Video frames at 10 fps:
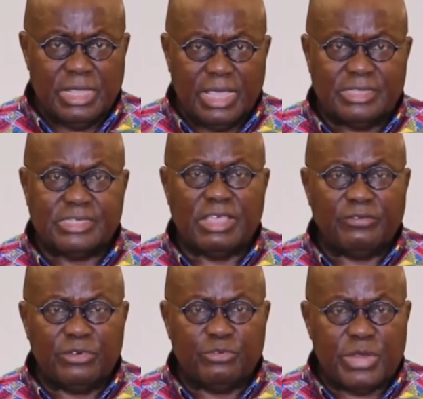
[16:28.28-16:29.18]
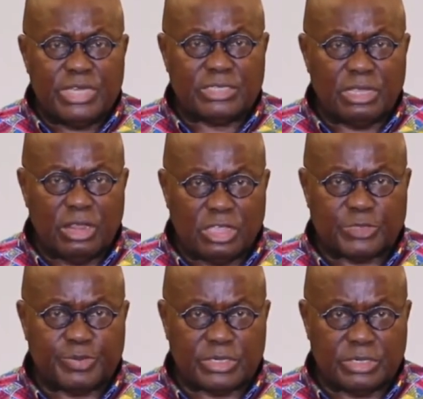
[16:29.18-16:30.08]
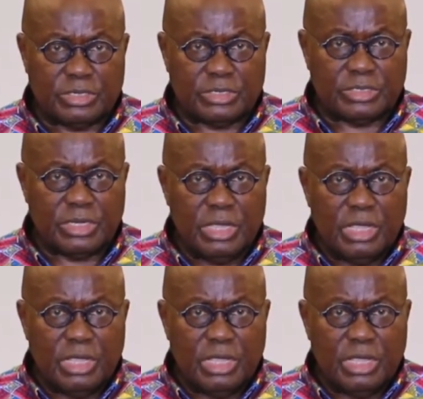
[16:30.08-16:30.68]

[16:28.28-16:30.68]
and 7 regional hospitals,